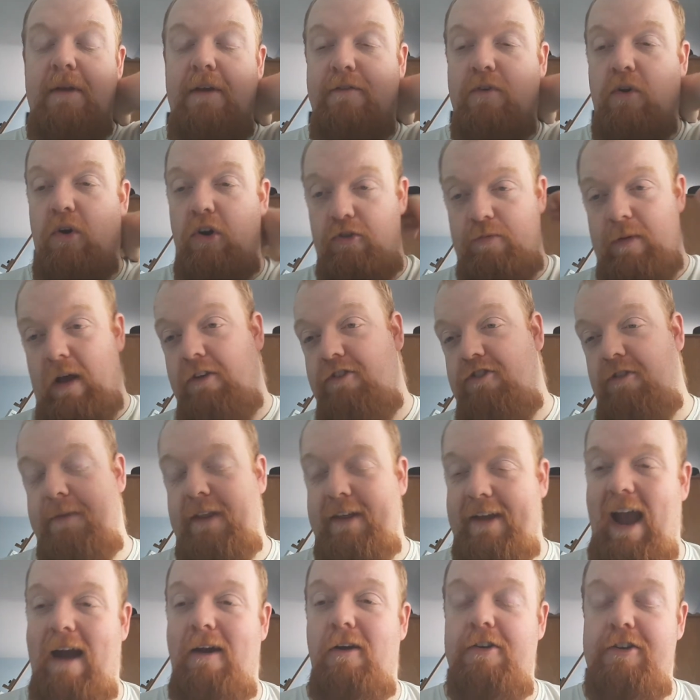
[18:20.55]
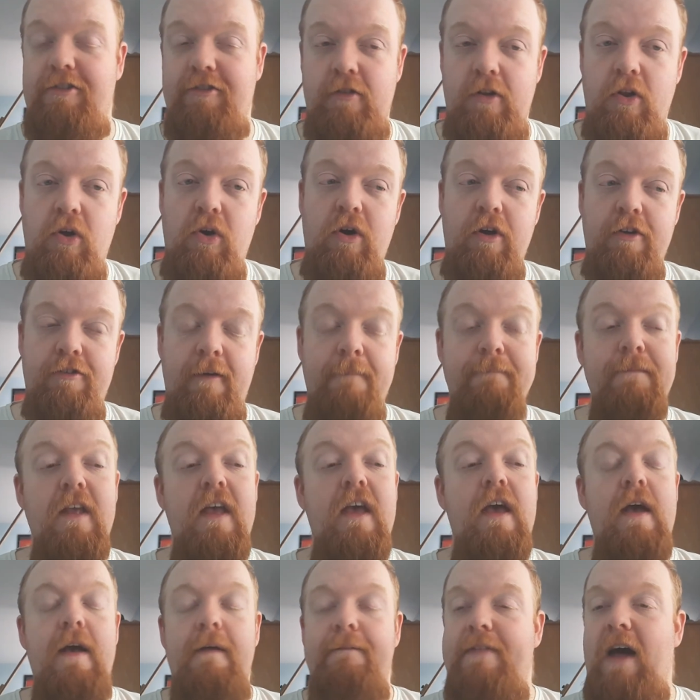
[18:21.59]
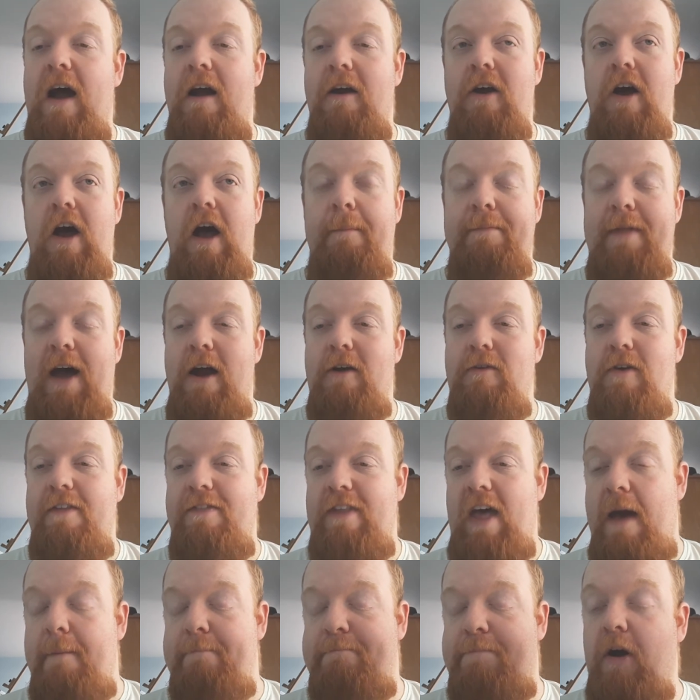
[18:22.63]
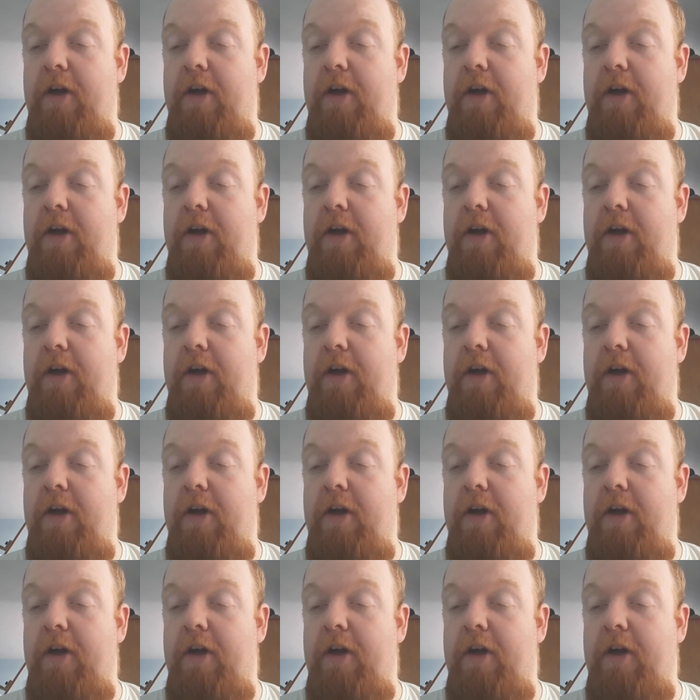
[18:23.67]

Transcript: and of course, well, some of the characters' laws that are in there.